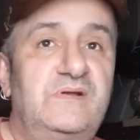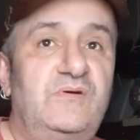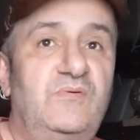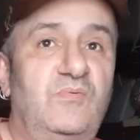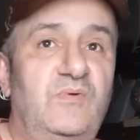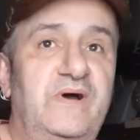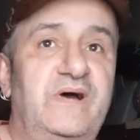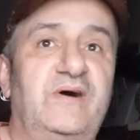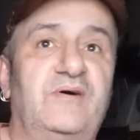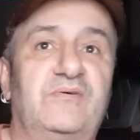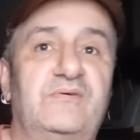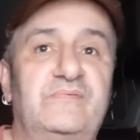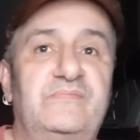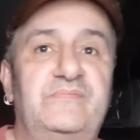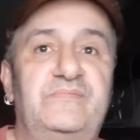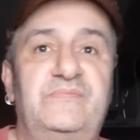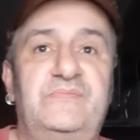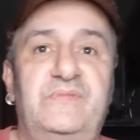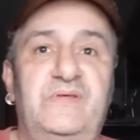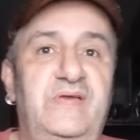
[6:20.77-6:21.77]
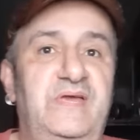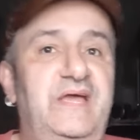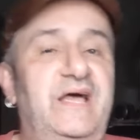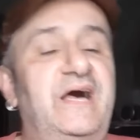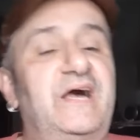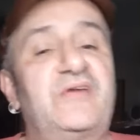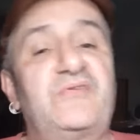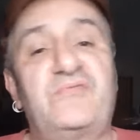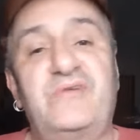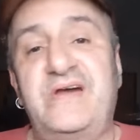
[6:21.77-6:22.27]
Well, it
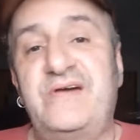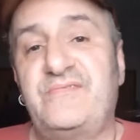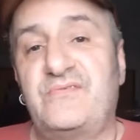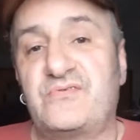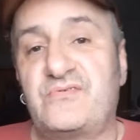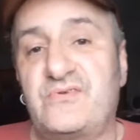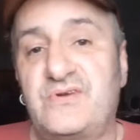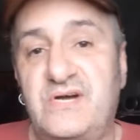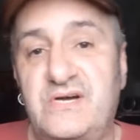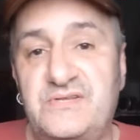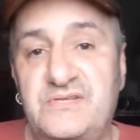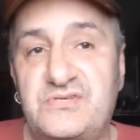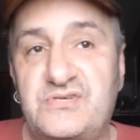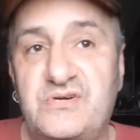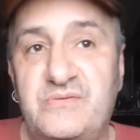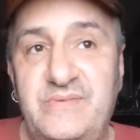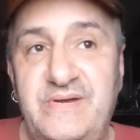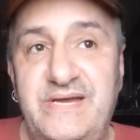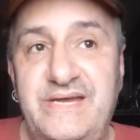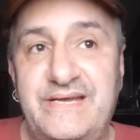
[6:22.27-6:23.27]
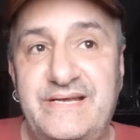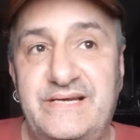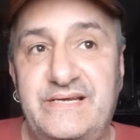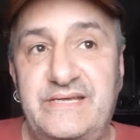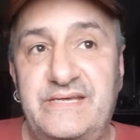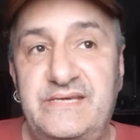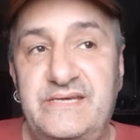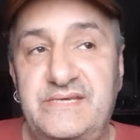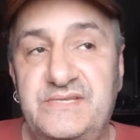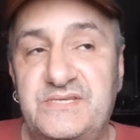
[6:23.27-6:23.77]
unravelled rather
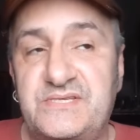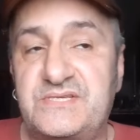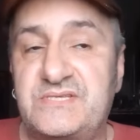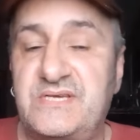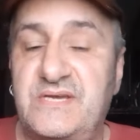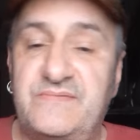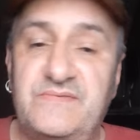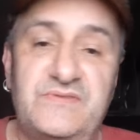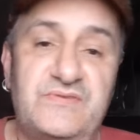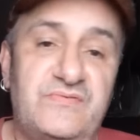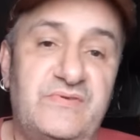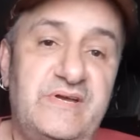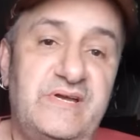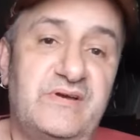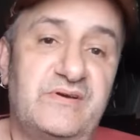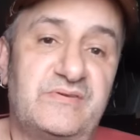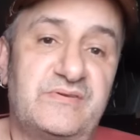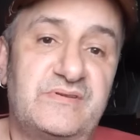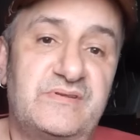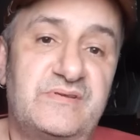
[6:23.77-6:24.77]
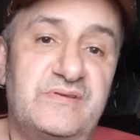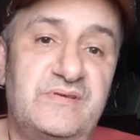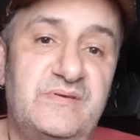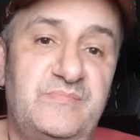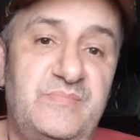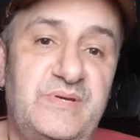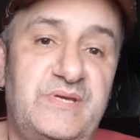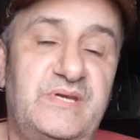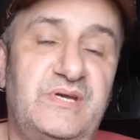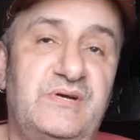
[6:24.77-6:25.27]
dramatically in the seventh round,
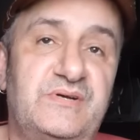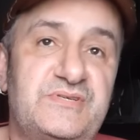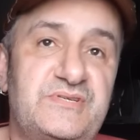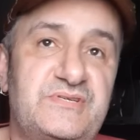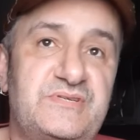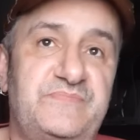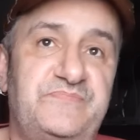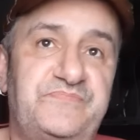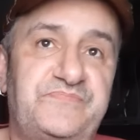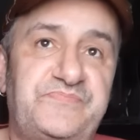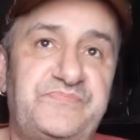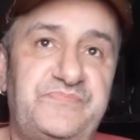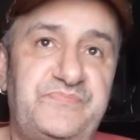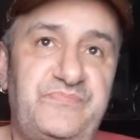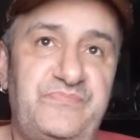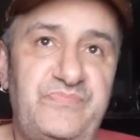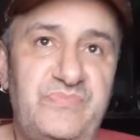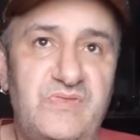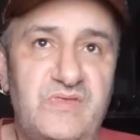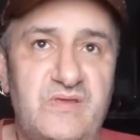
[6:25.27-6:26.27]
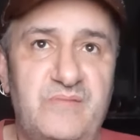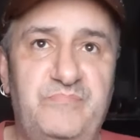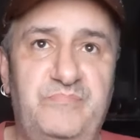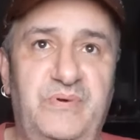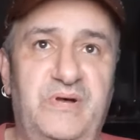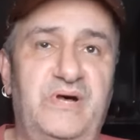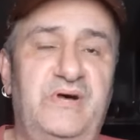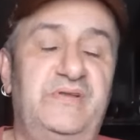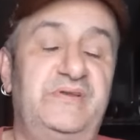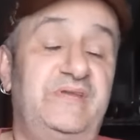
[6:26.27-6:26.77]
because
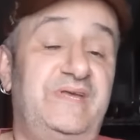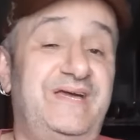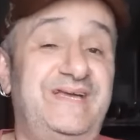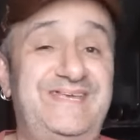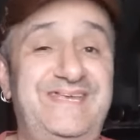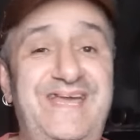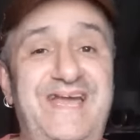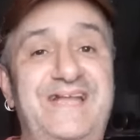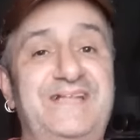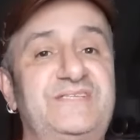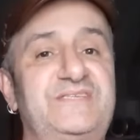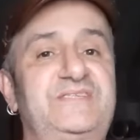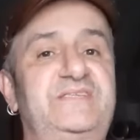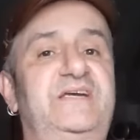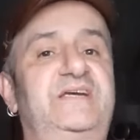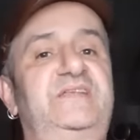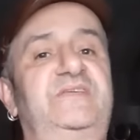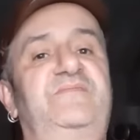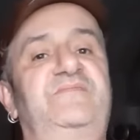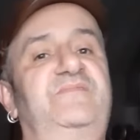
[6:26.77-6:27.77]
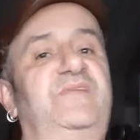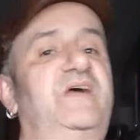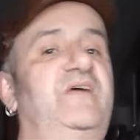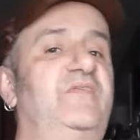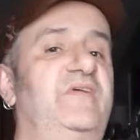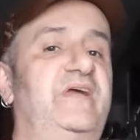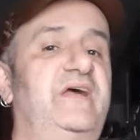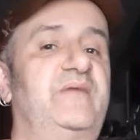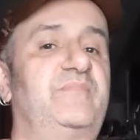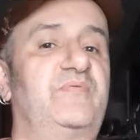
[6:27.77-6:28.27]
Burton, again, standing
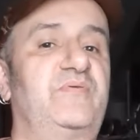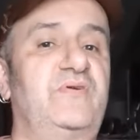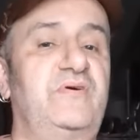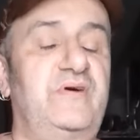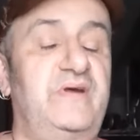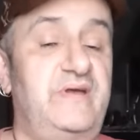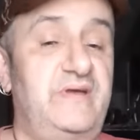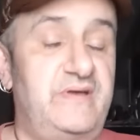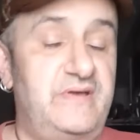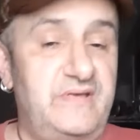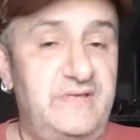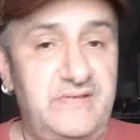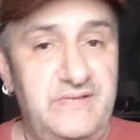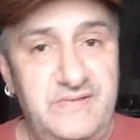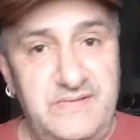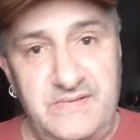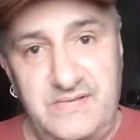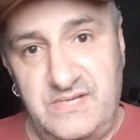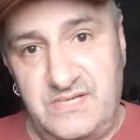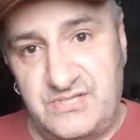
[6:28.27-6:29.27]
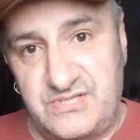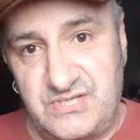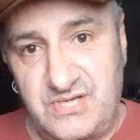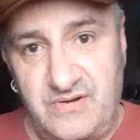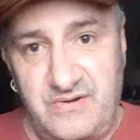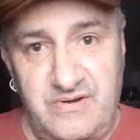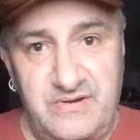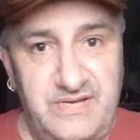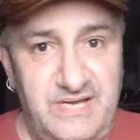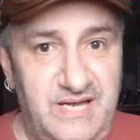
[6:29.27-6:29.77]
very upright,
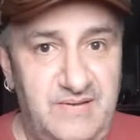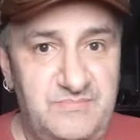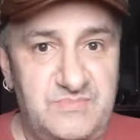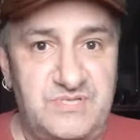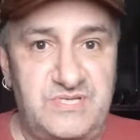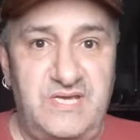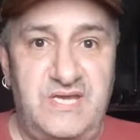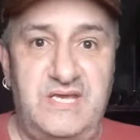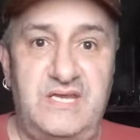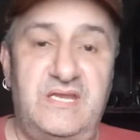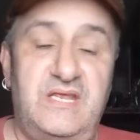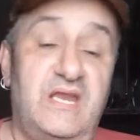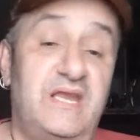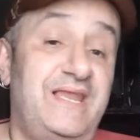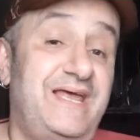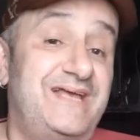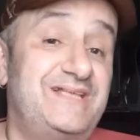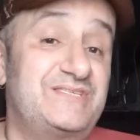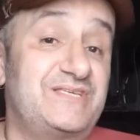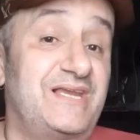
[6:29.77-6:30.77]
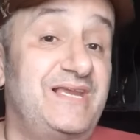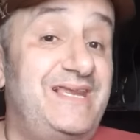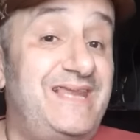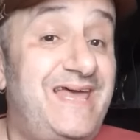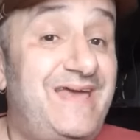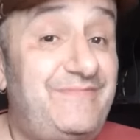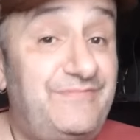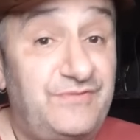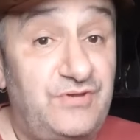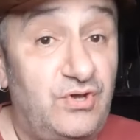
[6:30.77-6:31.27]
Zorro comes in, lands a
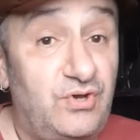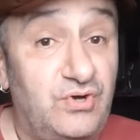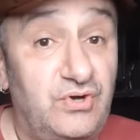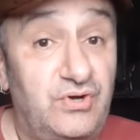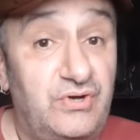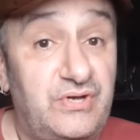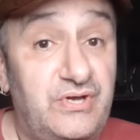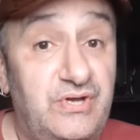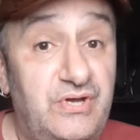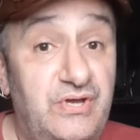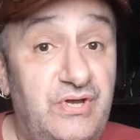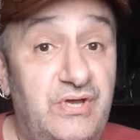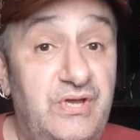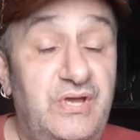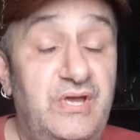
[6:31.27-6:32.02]
left hook,